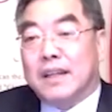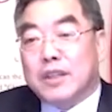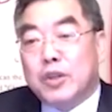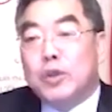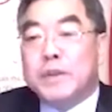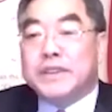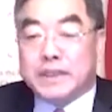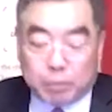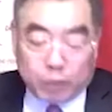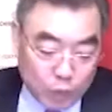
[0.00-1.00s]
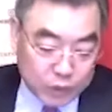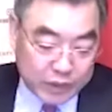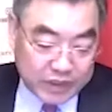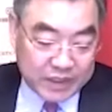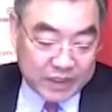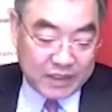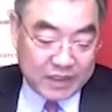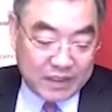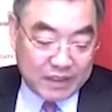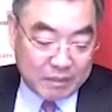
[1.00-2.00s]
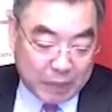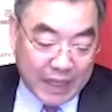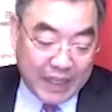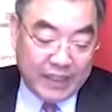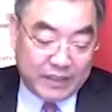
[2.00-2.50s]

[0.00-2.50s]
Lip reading: could be supported by